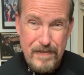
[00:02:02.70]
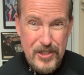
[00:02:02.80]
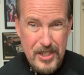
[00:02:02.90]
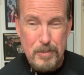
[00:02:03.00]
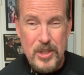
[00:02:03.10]

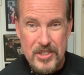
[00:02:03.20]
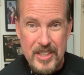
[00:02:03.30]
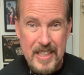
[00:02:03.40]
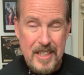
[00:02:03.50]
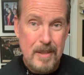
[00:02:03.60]
some reason
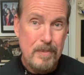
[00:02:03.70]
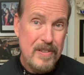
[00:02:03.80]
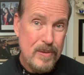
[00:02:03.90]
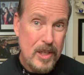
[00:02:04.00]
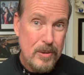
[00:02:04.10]
they come
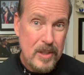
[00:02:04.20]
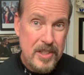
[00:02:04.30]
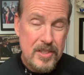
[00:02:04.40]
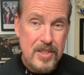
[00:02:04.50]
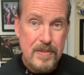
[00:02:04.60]
before I release
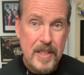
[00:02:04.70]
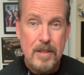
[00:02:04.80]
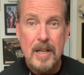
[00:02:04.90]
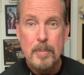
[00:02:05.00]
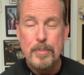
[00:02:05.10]
this video,
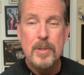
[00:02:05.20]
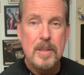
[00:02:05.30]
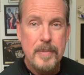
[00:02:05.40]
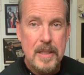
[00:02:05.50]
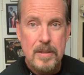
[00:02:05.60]
I'll put them
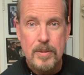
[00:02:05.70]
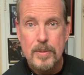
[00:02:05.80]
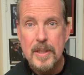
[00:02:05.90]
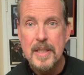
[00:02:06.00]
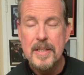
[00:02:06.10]
into
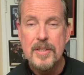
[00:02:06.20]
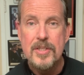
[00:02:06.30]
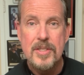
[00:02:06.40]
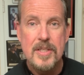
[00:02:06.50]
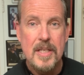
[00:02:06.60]
uh,
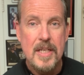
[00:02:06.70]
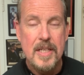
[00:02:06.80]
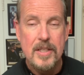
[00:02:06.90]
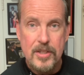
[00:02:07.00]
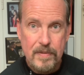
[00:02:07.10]
this uh,
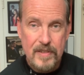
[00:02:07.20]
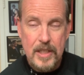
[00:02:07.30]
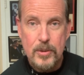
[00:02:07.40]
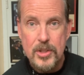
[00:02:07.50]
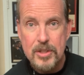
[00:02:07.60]
video
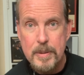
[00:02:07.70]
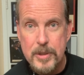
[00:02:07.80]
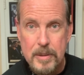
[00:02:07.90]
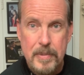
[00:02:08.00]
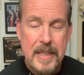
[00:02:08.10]

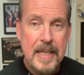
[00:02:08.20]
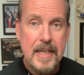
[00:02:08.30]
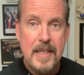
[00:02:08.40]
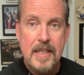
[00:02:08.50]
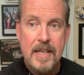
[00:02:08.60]
description, but
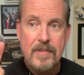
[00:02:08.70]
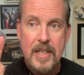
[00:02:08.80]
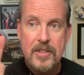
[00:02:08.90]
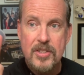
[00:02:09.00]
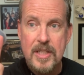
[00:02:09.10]
I have not
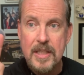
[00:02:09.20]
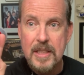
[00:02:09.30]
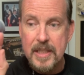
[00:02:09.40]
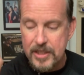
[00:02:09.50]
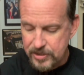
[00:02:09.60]
seen the
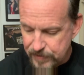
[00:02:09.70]
links for